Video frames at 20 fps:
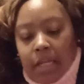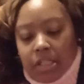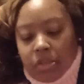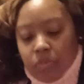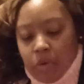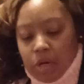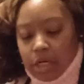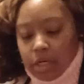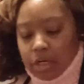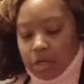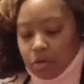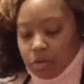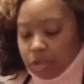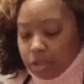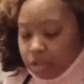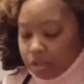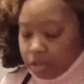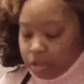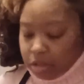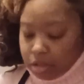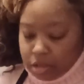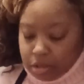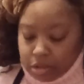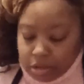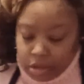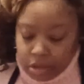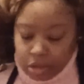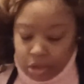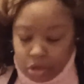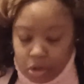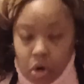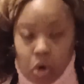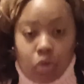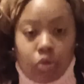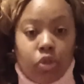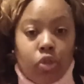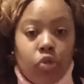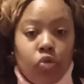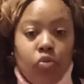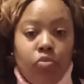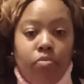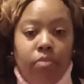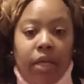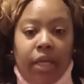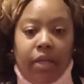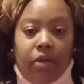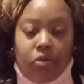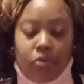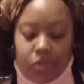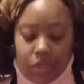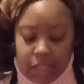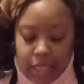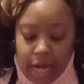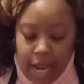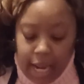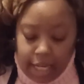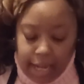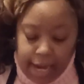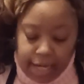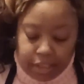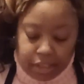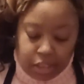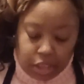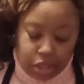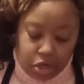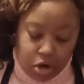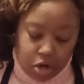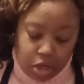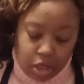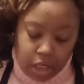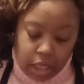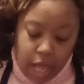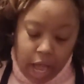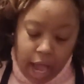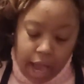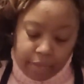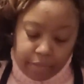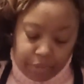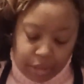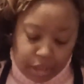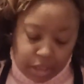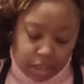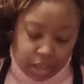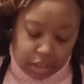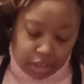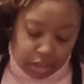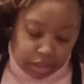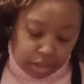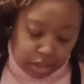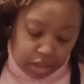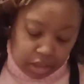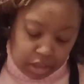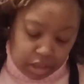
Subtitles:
is one of those go-to meals that I like to cook a lot because